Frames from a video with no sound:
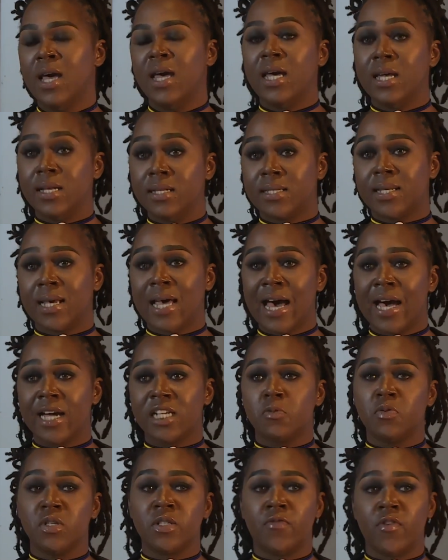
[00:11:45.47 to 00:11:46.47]

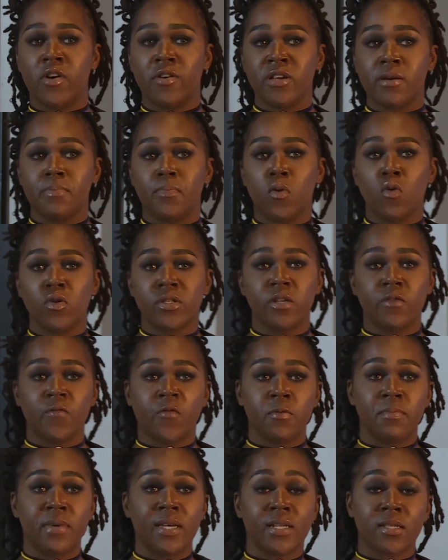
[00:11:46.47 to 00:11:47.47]
Interact was very important
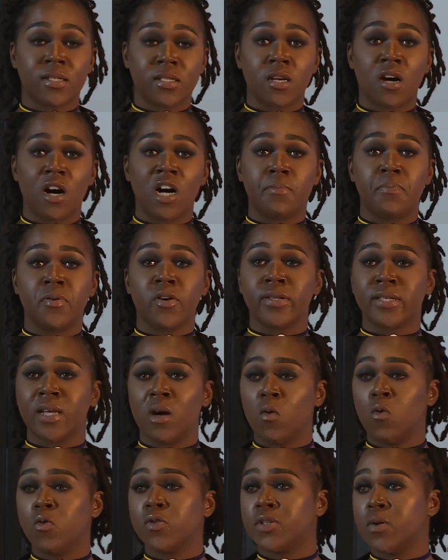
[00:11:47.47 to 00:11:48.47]
for me to start because I
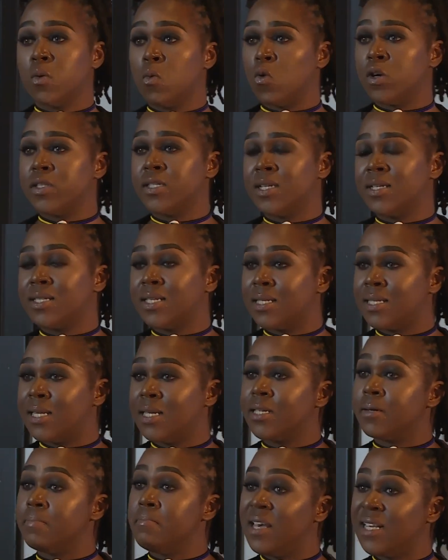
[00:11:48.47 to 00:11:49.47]
also wanted to
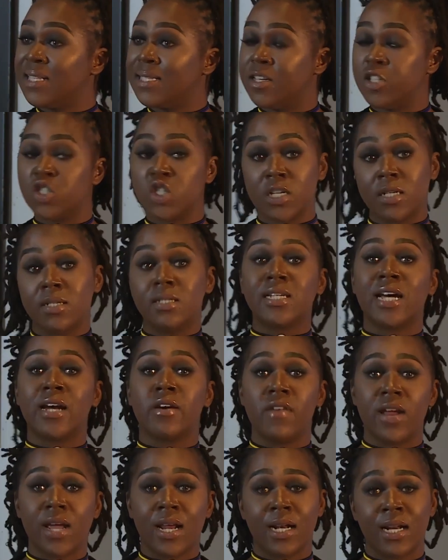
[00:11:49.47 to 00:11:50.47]
send a message
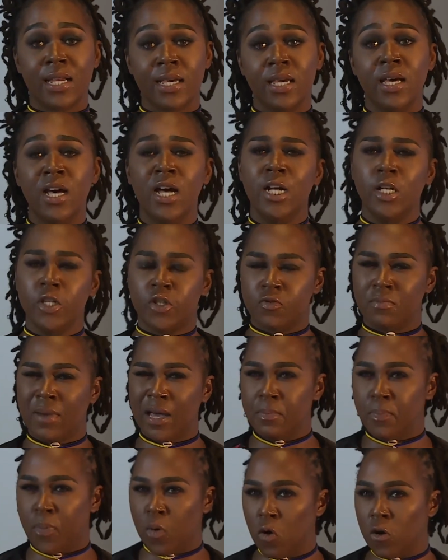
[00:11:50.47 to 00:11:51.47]
indirectly to my
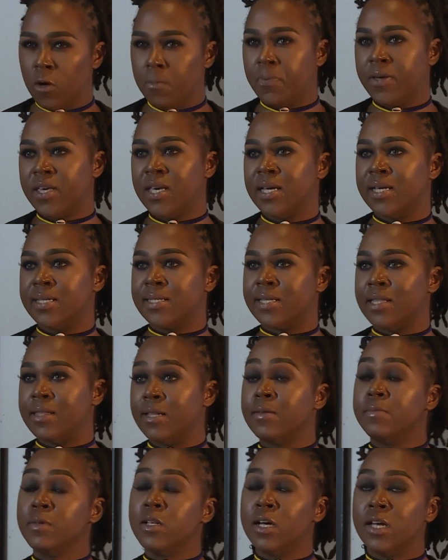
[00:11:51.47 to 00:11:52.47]
boy peers
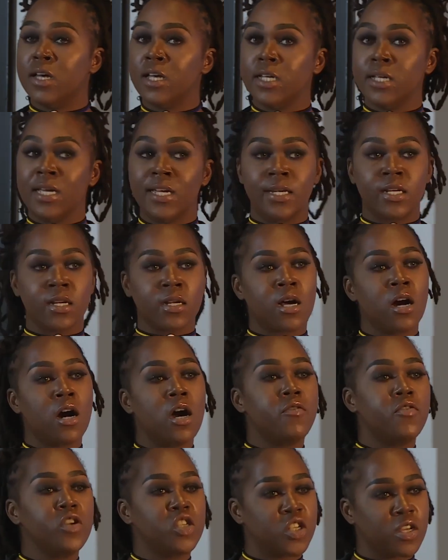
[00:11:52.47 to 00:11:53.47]
in
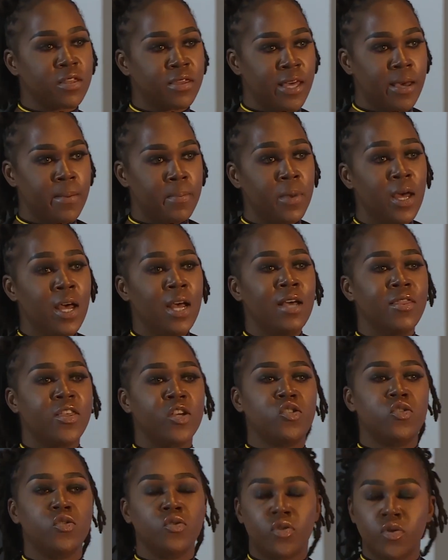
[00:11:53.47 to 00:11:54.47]
encouraging them
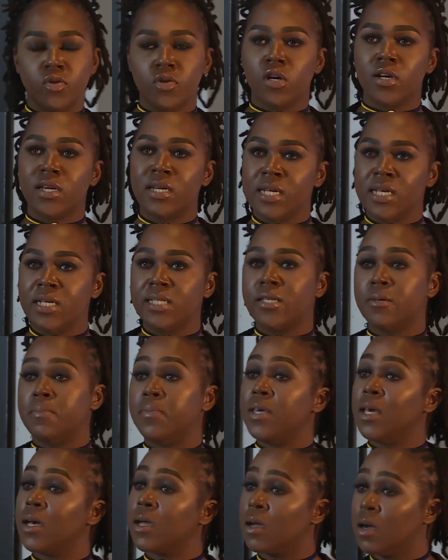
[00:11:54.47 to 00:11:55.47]
that you do not need to
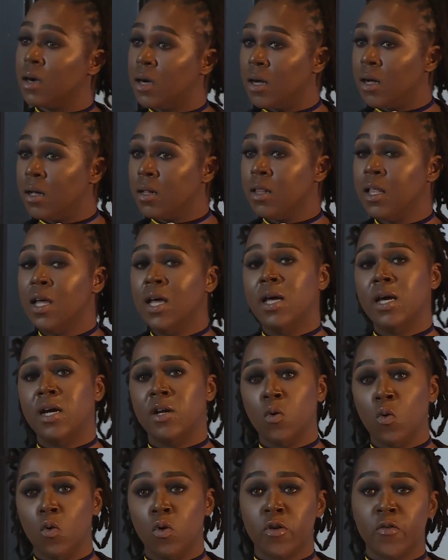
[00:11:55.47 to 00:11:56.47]
be a girl
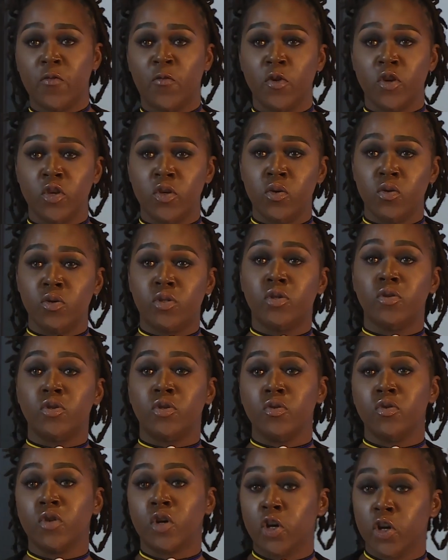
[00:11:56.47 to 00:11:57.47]
in order for you to
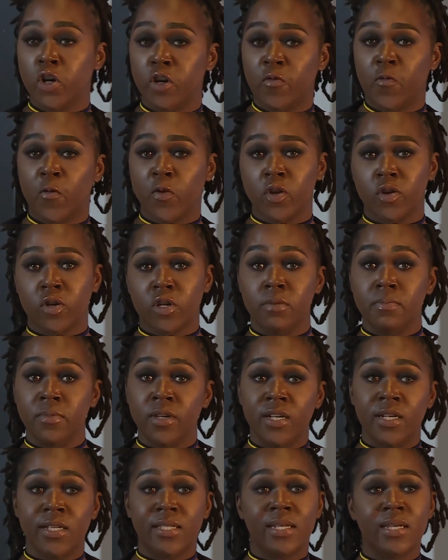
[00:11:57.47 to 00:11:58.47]
do good for your
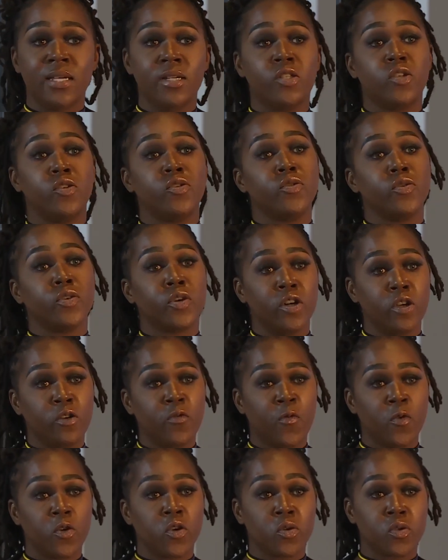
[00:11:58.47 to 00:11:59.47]
community, to do good
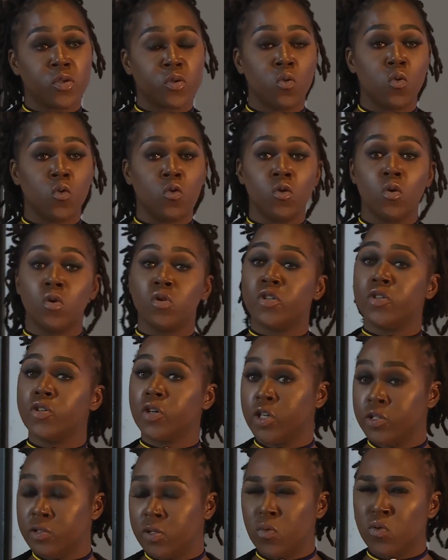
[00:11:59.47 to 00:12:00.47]
for your school, or
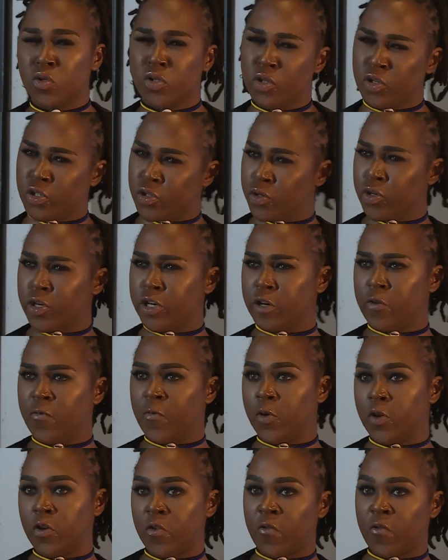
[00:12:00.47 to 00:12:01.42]
to do good for your